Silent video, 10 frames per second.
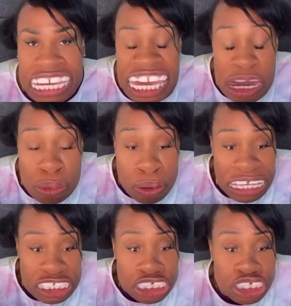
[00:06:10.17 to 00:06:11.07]
It
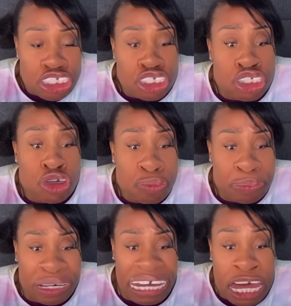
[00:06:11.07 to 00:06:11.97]
was
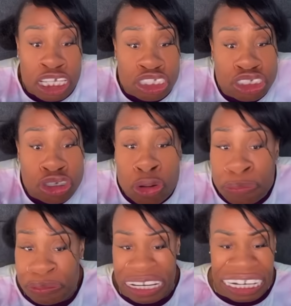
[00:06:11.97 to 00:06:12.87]
super
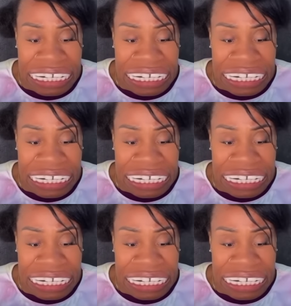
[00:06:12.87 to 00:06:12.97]
duper.